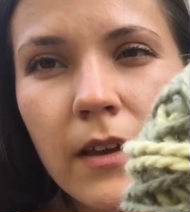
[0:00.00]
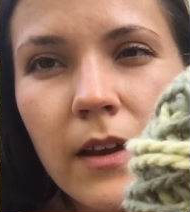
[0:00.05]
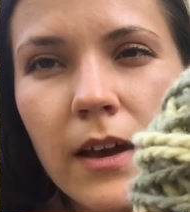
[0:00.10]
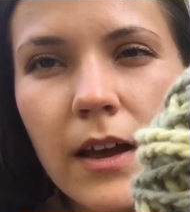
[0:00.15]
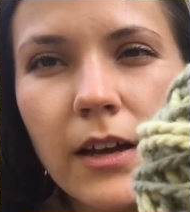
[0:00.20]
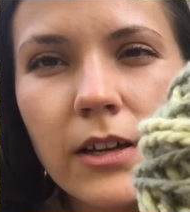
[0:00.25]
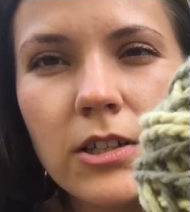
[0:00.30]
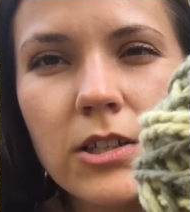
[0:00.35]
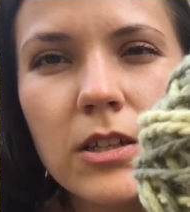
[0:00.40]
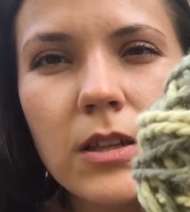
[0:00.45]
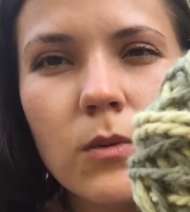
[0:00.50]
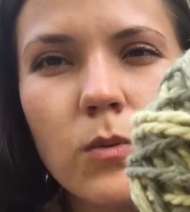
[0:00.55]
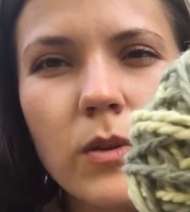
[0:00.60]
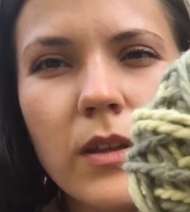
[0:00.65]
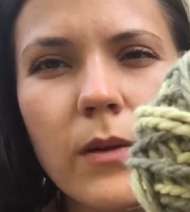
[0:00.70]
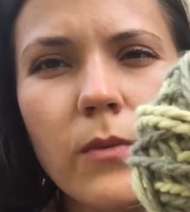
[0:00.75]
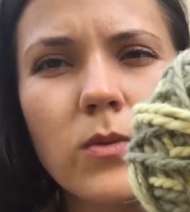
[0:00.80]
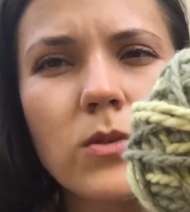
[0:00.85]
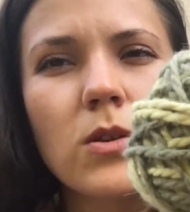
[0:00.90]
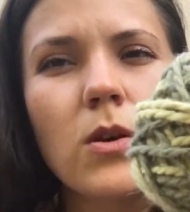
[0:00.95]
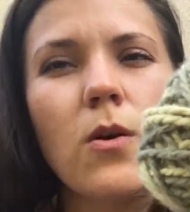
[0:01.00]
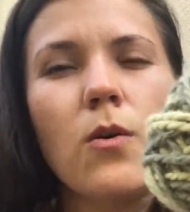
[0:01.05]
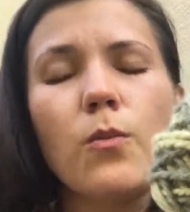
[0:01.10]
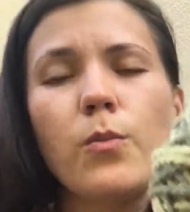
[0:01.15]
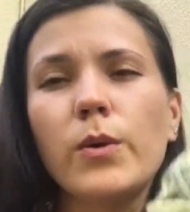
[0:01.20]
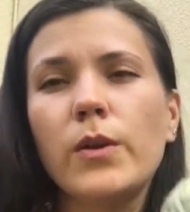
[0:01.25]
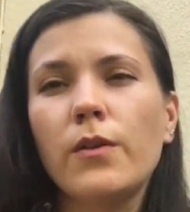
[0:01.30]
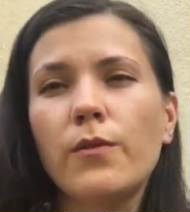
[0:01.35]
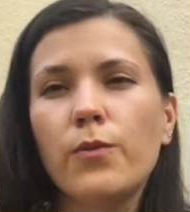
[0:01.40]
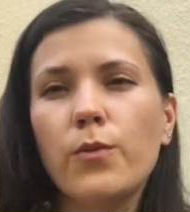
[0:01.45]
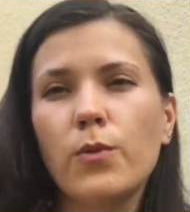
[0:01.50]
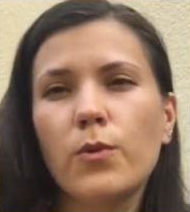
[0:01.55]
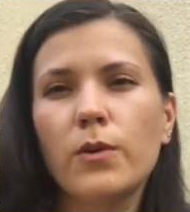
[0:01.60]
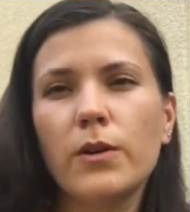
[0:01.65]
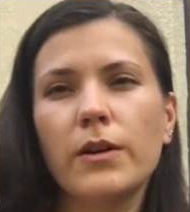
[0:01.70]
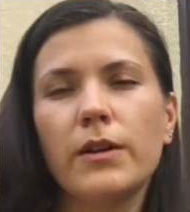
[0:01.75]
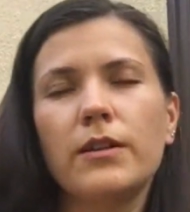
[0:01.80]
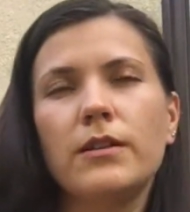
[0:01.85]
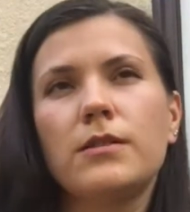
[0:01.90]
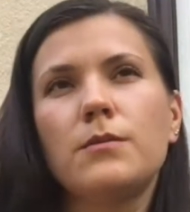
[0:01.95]
Actually what I was hoping
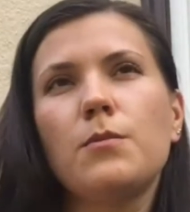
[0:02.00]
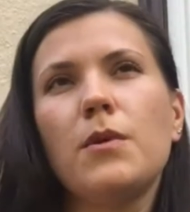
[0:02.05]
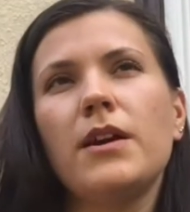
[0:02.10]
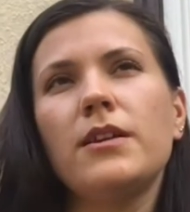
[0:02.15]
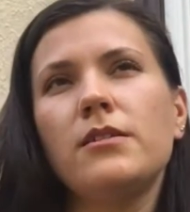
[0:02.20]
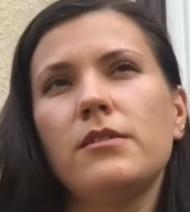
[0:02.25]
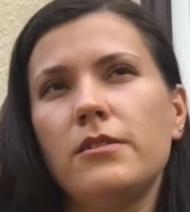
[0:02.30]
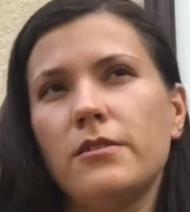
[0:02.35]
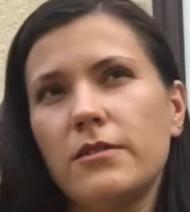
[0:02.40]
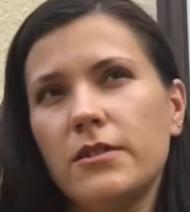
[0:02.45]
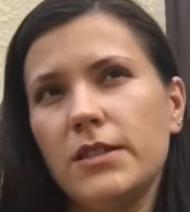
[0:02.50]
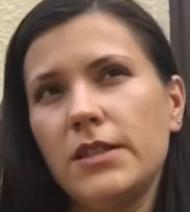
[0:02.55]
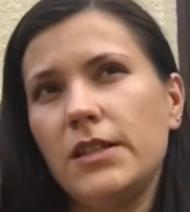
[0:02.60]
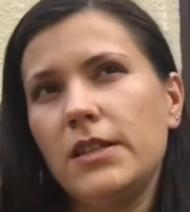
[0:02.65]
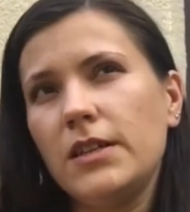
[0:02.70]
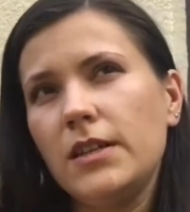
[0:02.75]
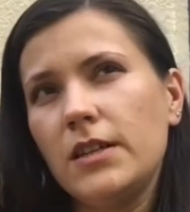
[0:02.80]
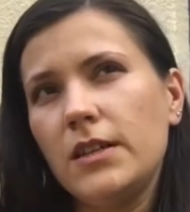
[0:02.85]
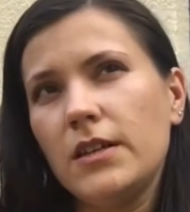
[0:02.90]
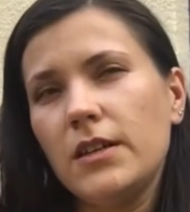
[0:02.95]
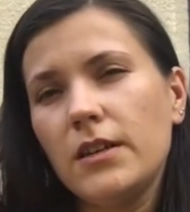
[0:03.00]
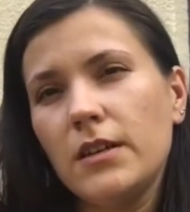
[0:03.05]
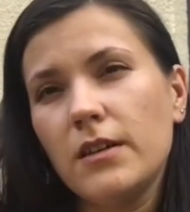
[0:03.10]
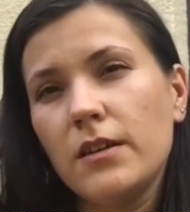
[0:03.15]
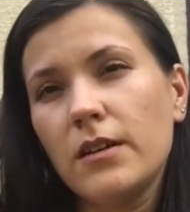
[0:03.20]
for is mustardy